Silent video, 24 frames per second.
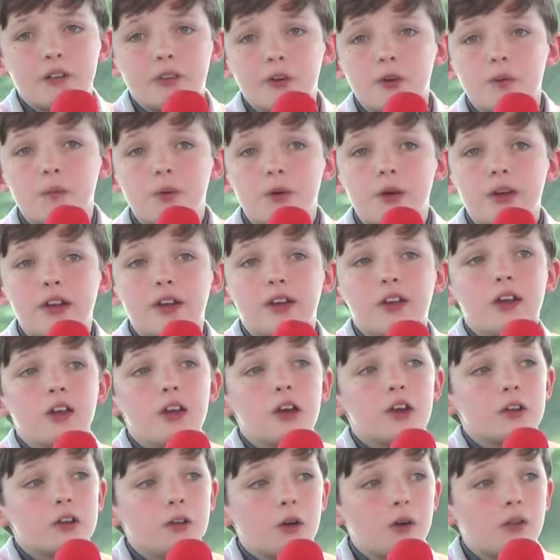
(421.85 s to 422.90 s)
a little boy,
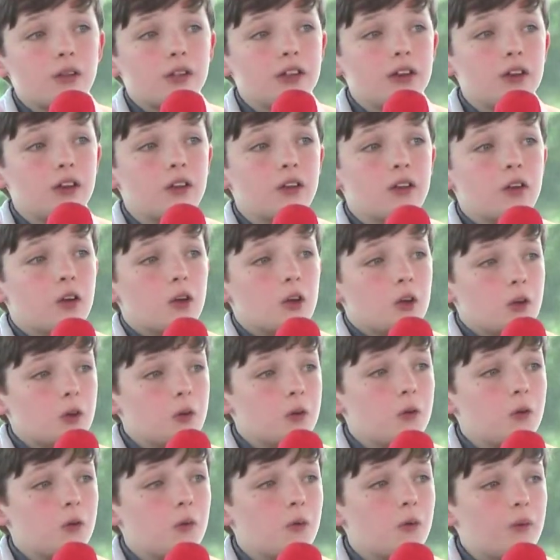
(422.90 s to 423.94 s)
Nolan,
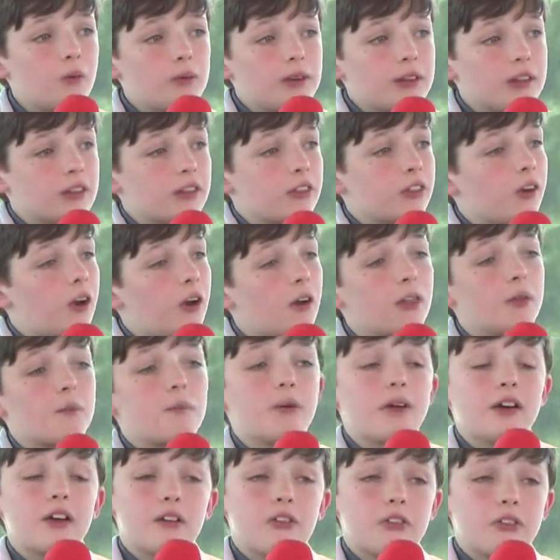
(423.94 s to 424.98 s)
who needs all
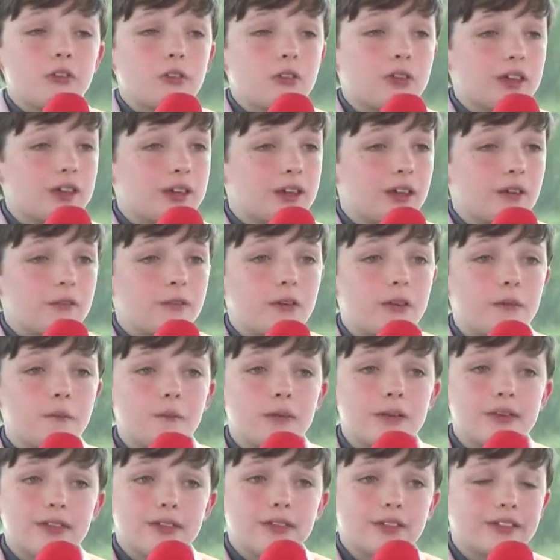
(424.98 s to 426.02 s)
the prayers you can give
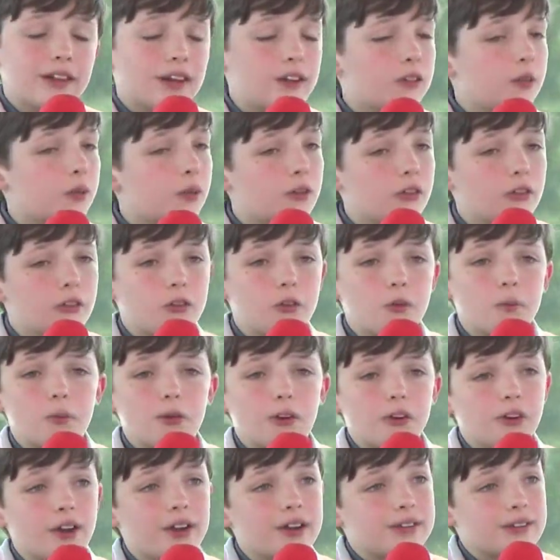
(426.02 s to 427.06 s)
him. He's not doing super
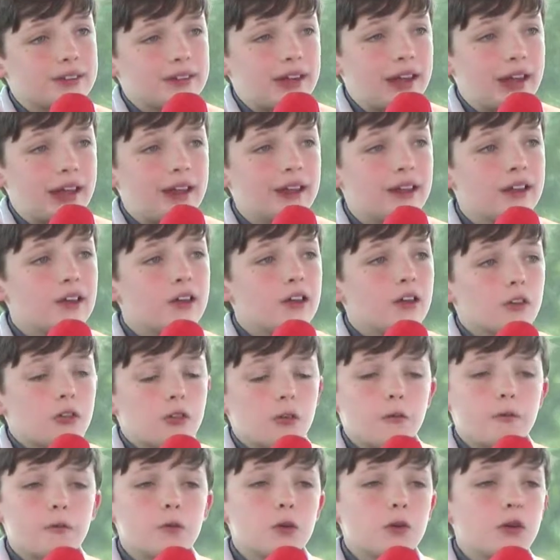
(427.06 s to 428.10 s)
great today.
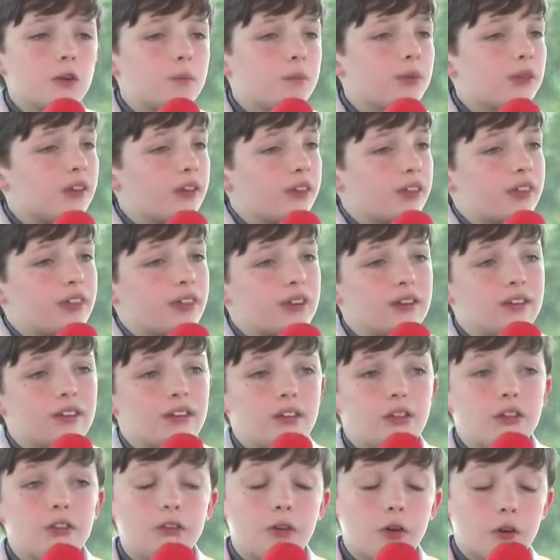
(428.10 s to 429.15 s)
So if you could please send
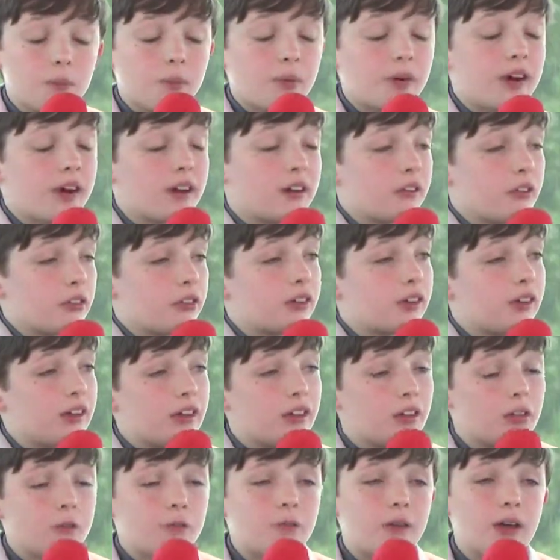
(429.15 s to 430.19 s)
your prayers to
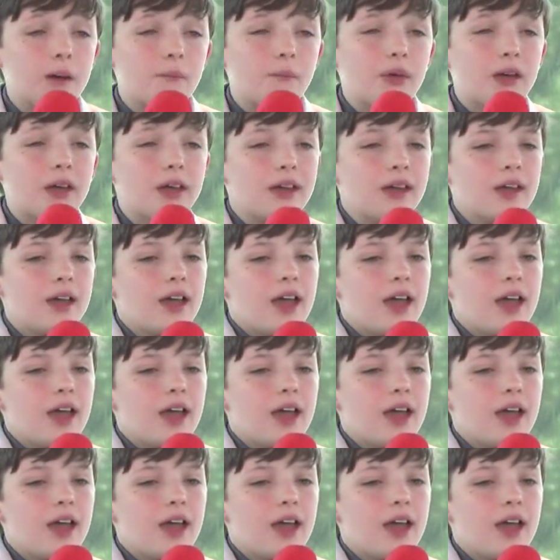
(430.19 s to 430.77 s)
his family.